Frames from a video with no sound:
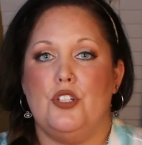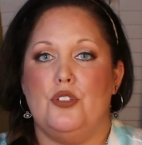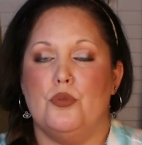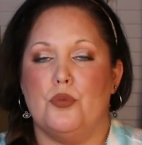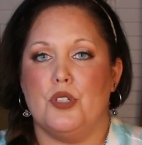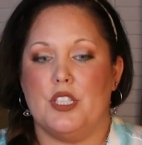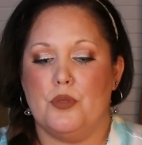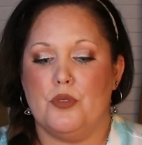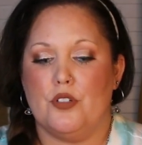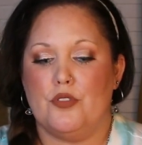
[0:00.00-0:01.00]
You
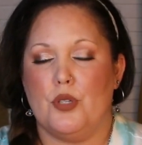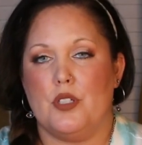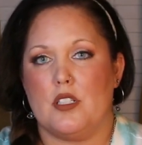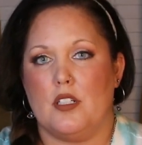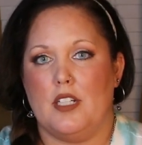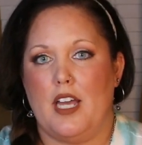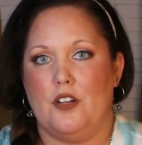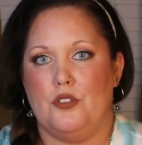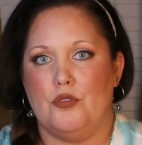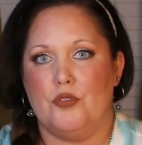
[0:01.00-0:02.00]
really want to focus on
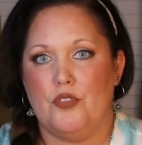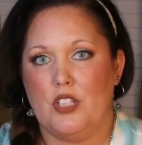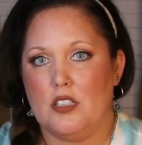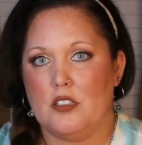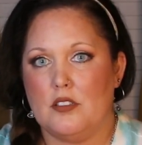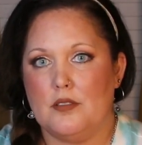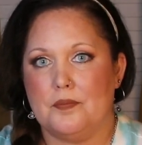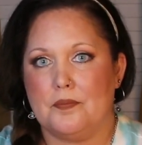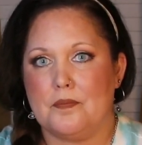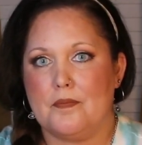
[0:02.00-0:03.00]
how you
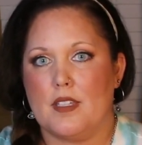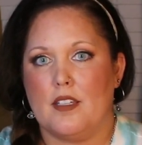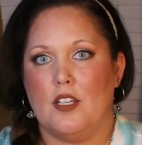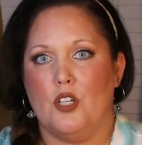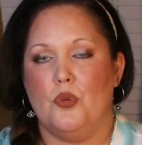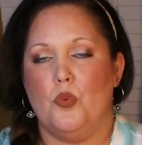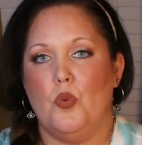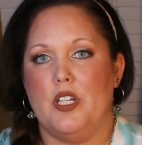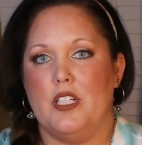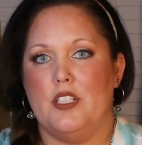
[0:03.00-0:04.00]
feel
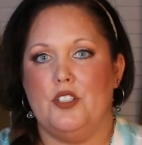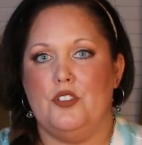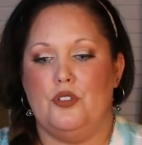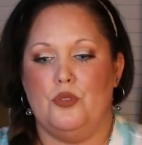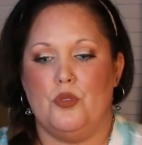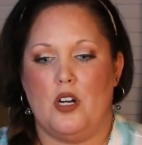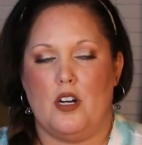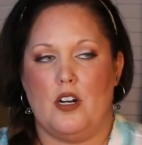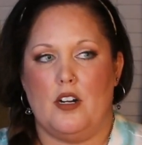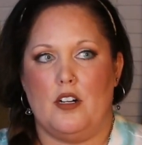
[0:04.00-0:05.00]
when you
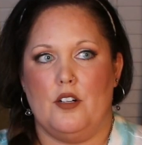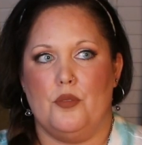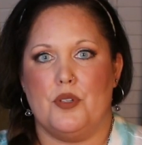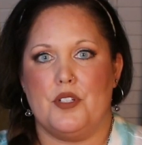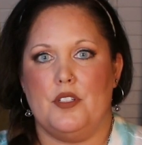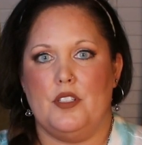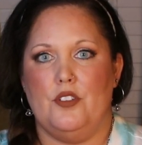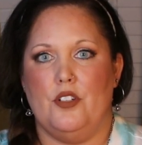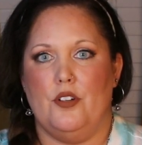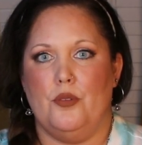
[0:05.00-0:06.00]
are,
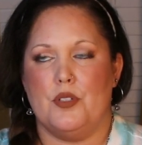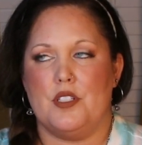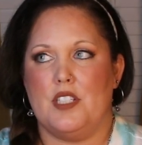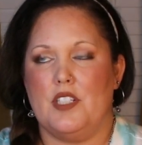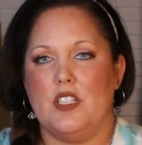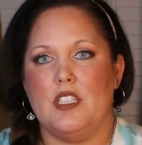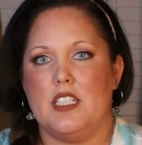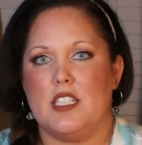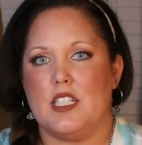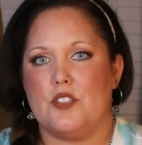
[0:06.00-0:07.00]
receiving
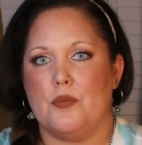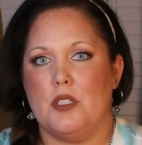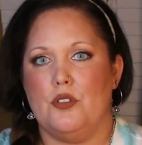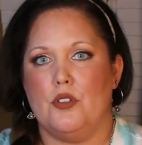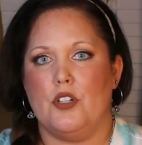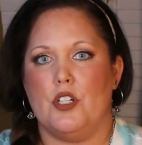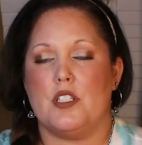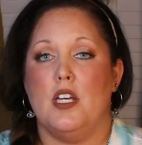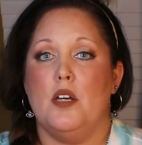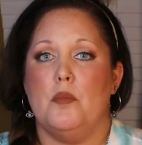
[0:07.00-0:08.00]
these things from the
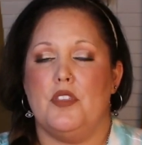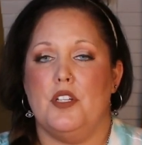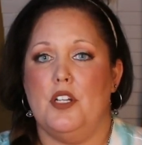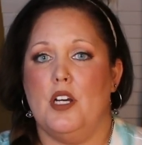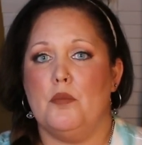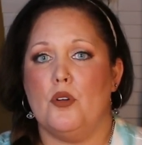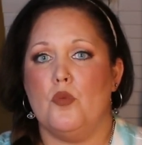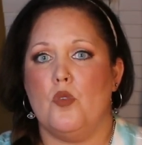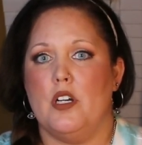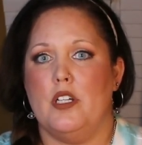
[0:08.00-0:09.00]
universe. But the number
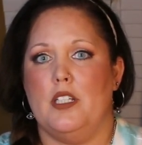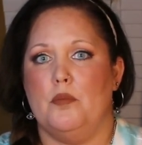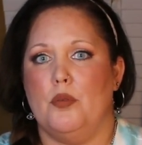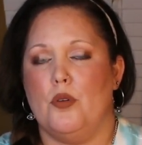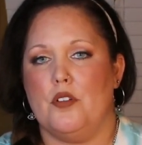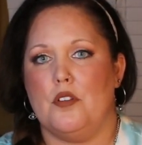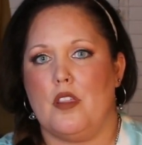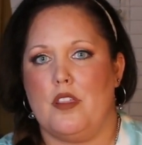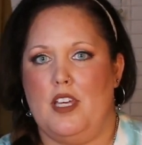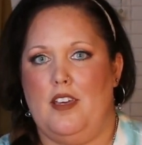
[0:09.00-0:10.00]
one
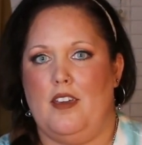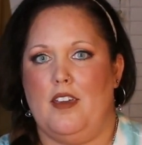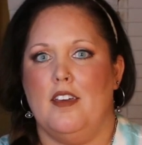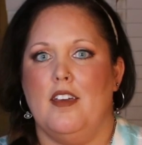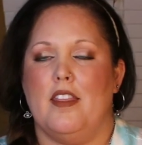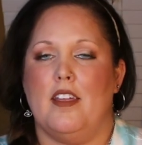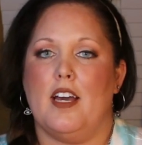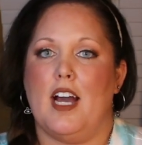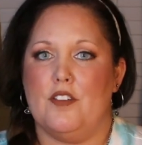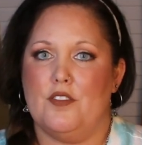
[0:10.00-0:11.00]
important thing
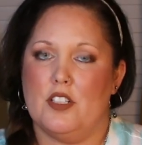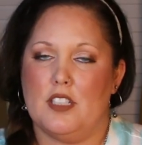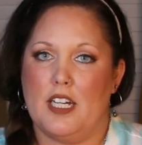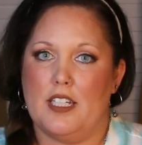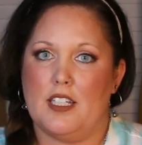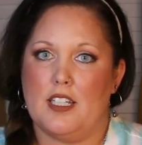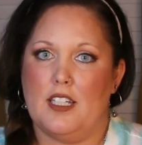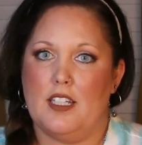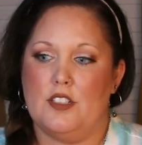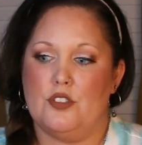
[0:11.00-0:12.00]
that I feel like
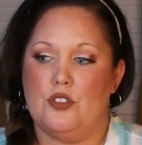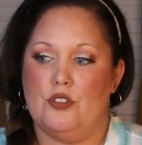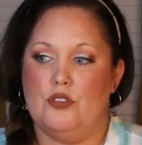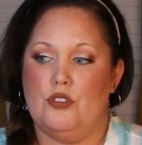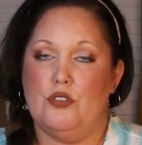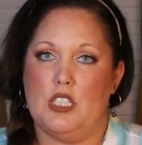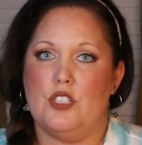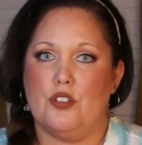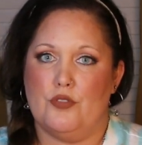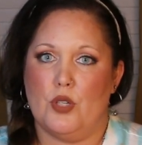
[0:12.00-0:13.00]
you
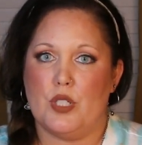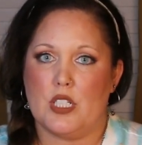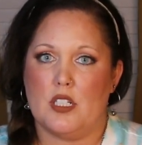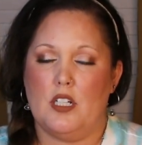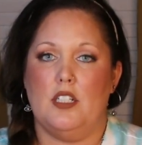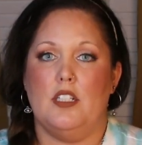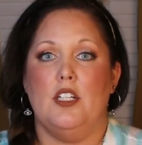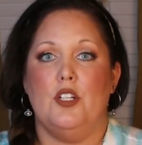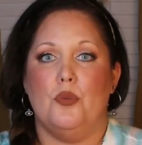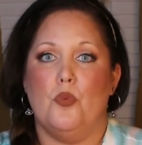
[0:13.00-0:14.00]
need to focus
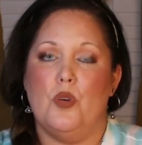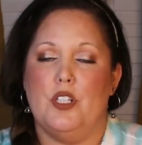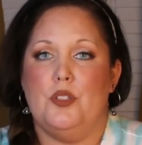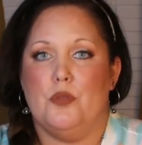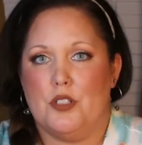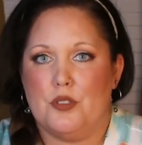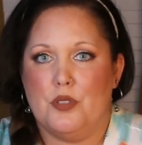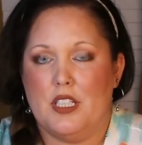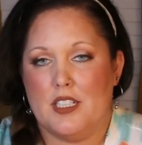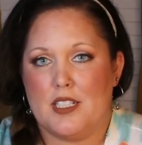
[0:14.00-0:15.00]
on when you are
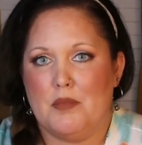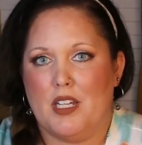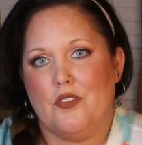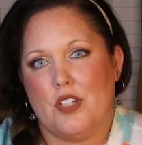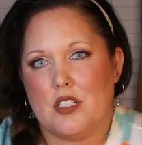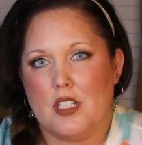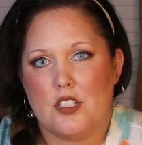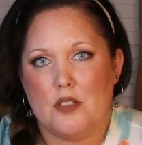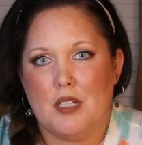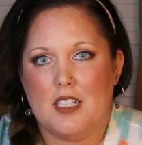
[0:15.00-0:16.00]
doing this
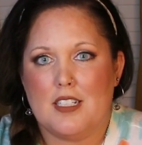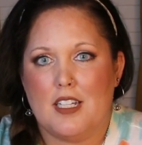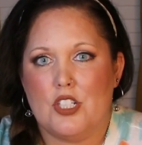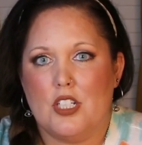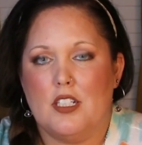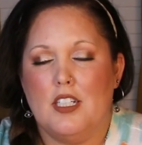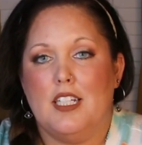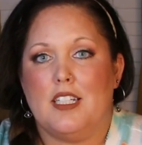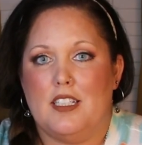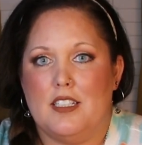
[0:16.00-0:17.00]
manifestation meditation
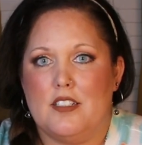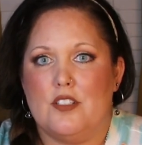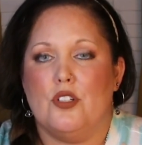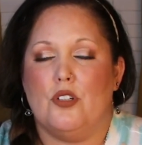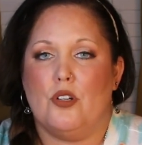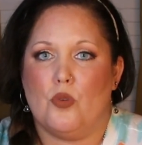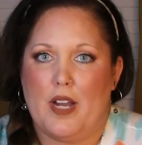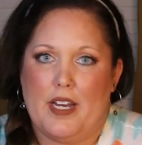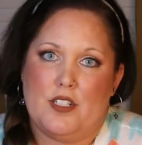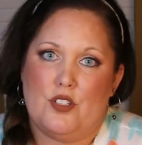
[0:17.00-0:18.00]
is
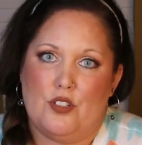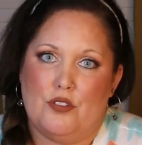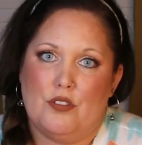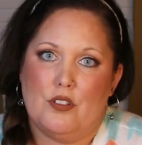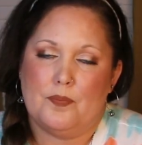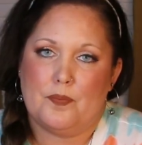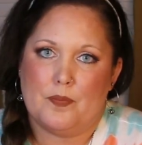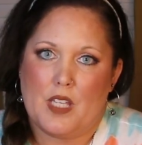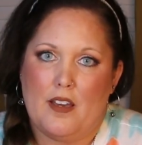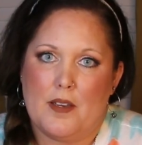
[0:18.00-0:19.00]
gratitude,
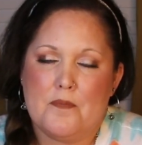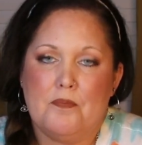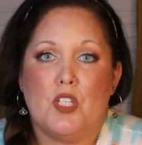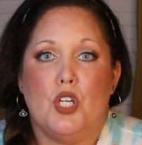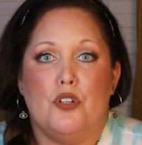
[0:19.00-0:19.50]
okay?